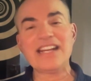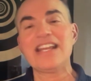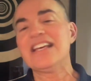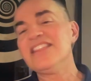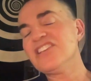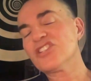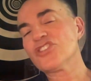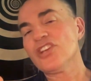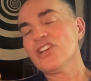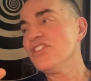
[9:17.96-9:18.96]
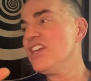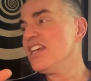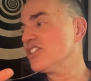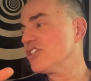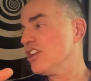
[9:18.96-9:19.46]

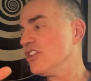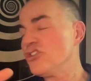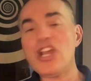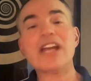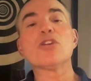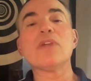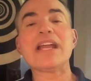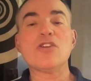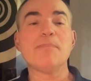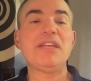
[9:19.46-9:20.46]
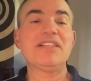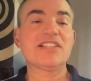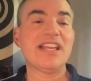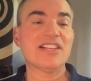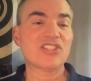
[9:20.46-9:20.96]
this generator
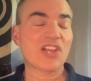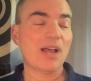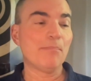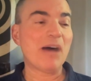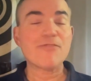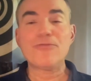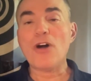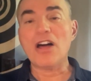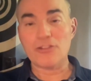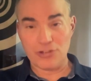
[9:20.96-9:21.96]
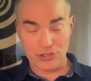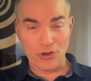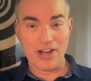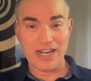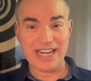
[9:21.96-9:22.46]
business, my father
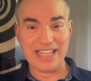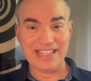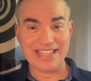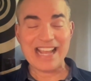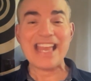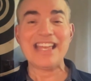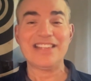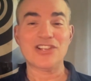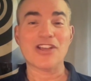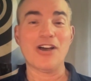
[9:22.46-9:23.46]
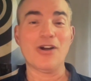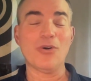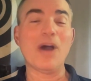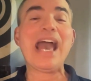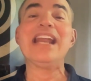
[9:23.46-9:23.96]
started it decades
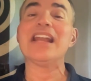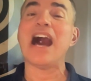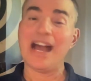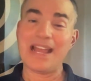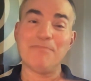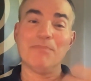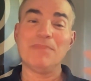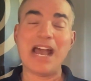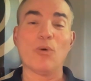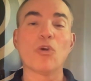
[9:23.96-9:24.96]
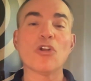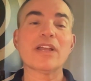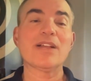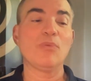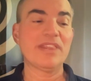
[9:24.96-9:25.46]
ago, and I'm now
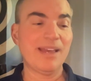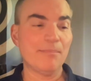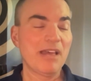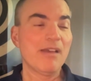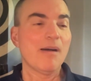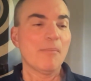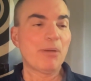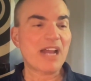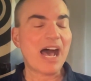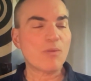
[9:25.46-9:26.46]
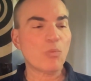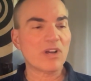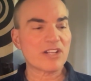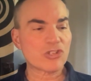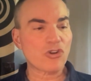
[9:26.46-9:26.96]
working with him. But I want
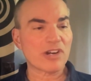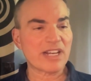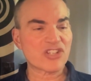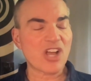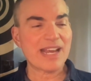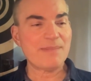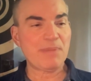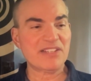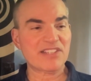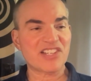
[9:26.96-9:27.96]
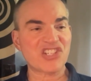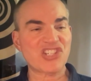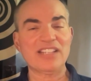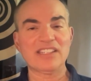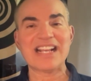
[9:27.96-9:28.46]
to start a side business
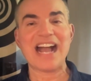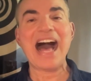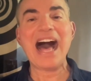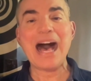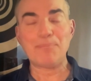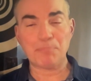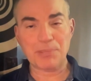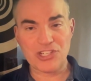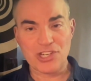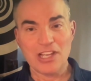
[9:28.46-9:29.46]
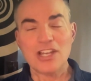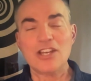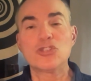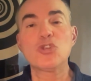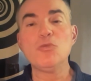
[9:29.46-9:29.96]
selling hops
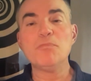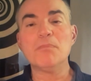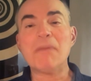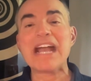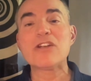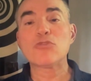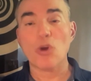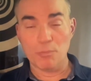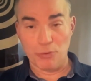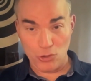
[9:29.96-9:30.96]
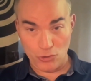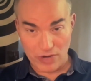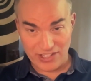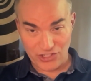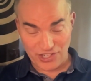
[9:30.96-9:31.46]
to
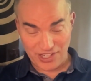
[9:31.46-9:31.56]
microbreweries,